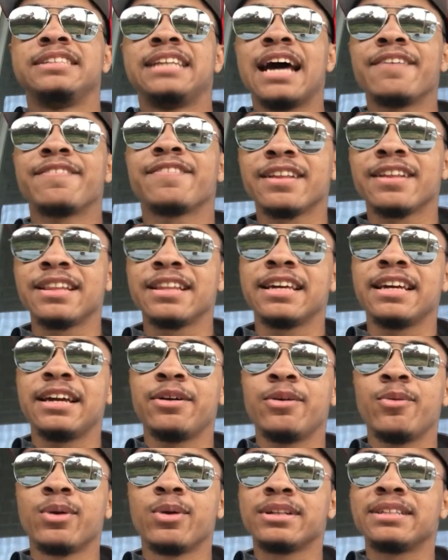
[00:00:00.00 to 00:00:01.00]

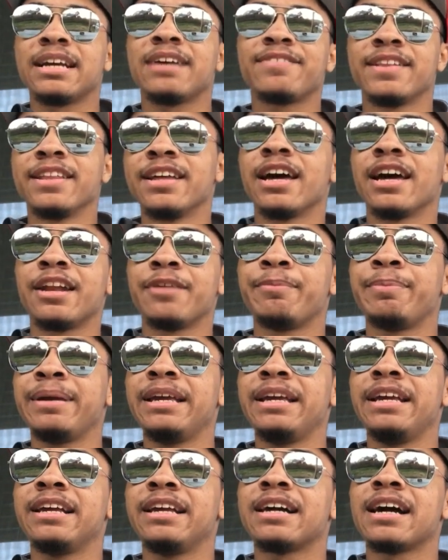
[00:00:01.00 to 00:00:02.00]
definitely, we're definitely gonna
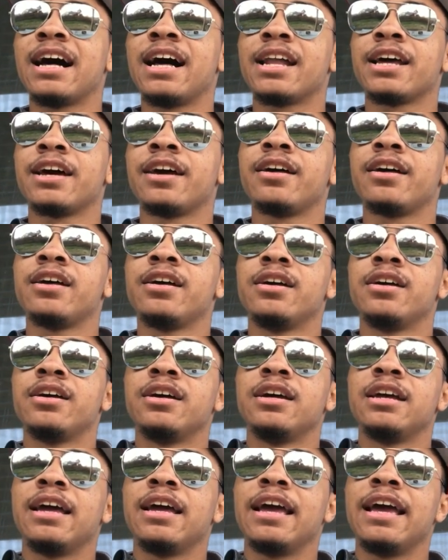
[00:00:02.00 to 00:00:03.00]
be kind of
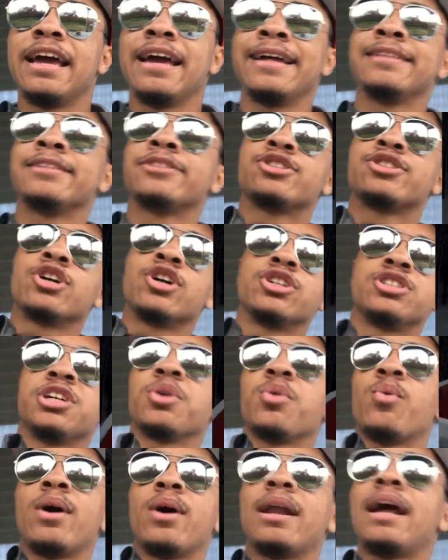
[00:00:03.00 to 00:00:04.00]

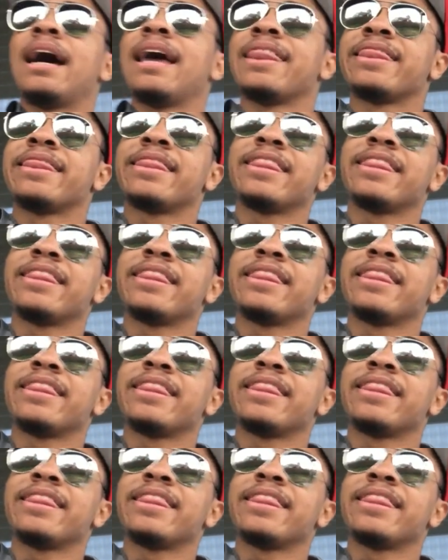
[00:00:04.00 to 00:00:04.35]
inserting what I